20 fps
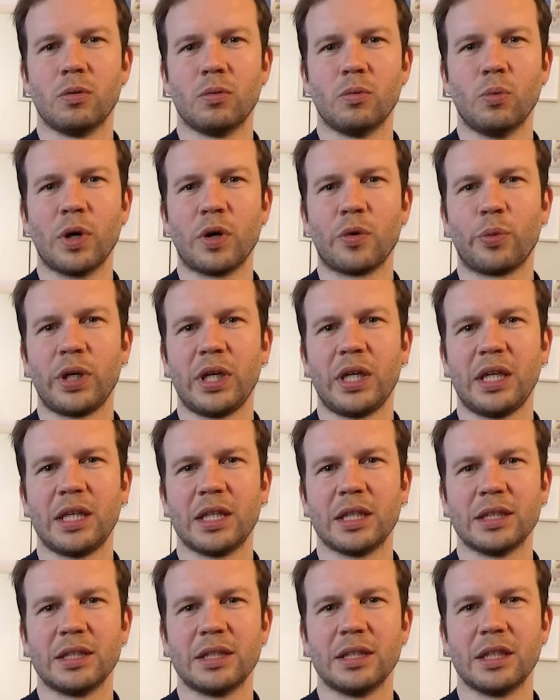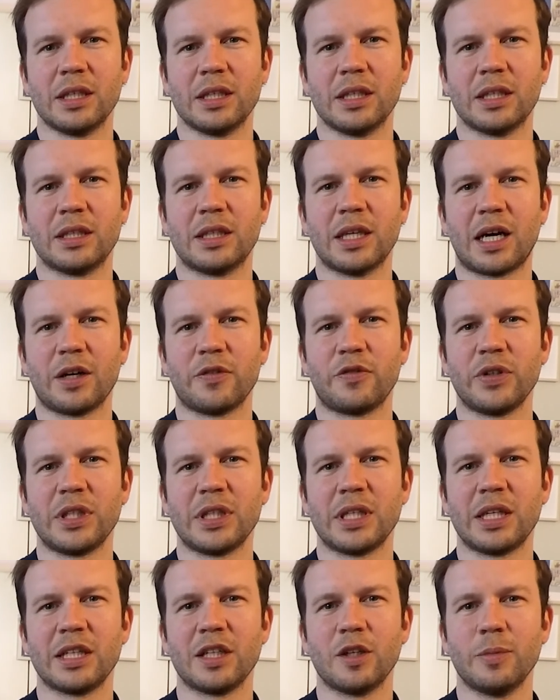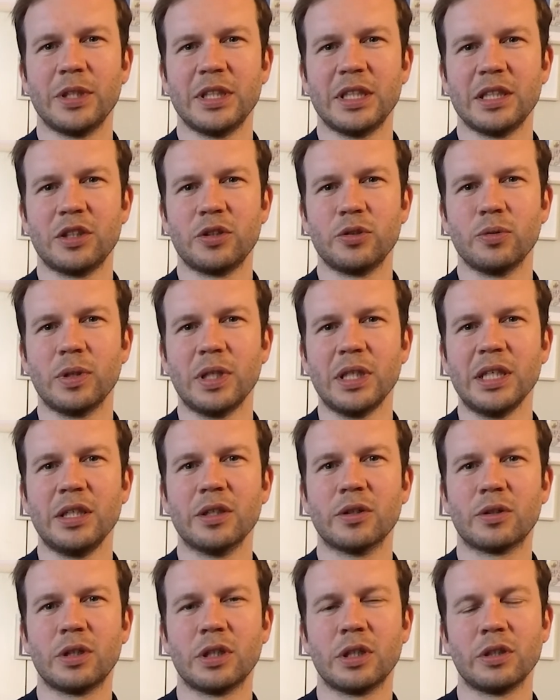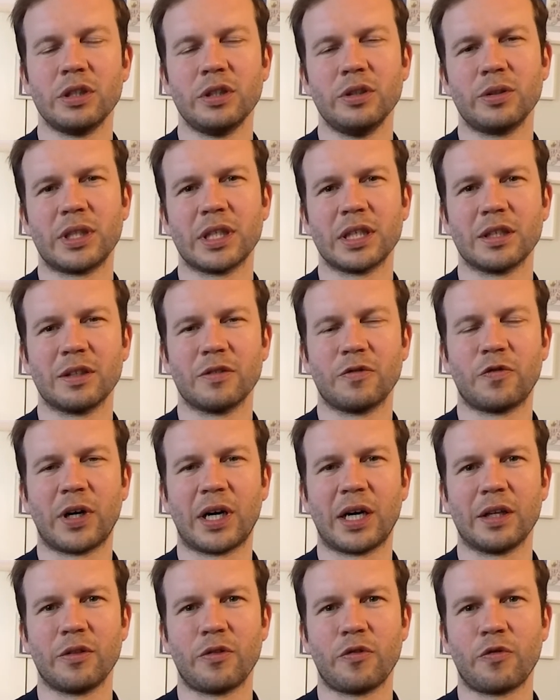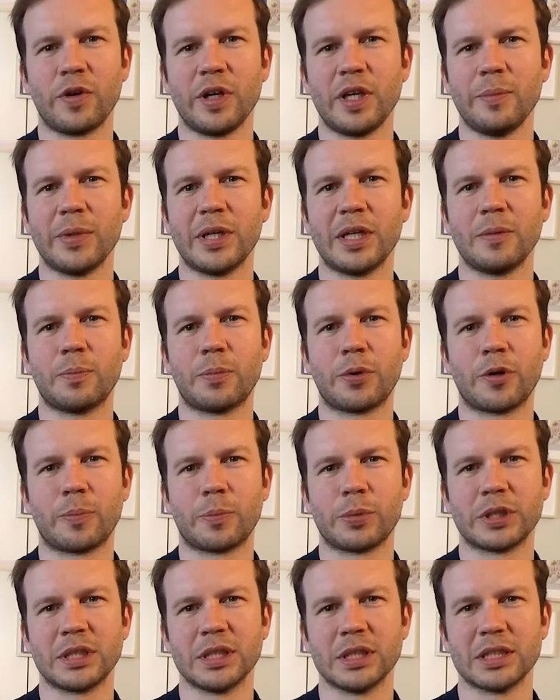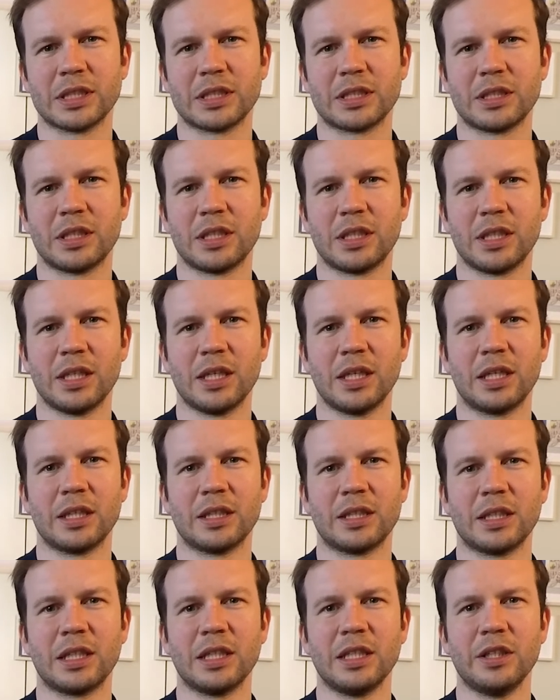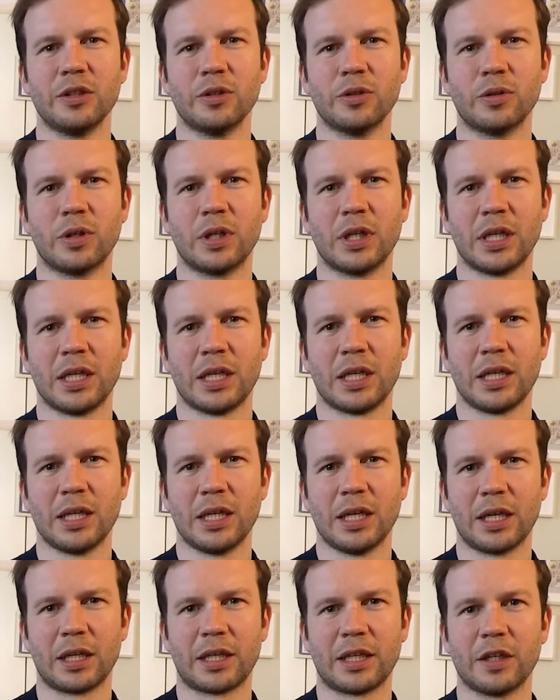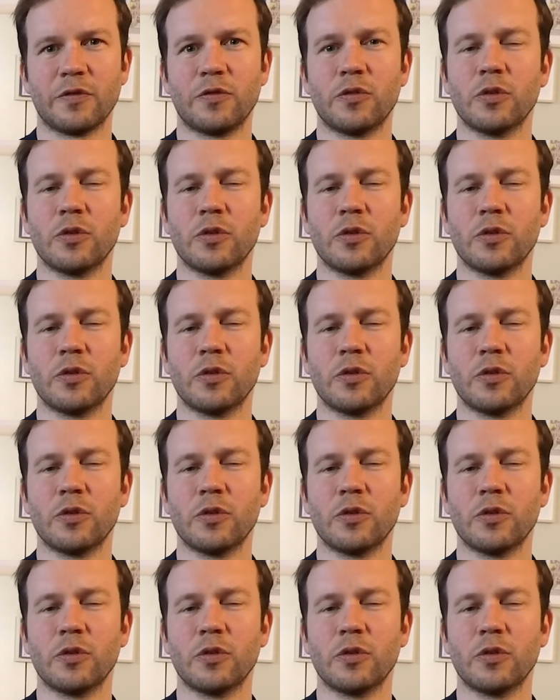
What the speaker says: When we dive in a little bit into Leo, you can find three main purposes that Leo can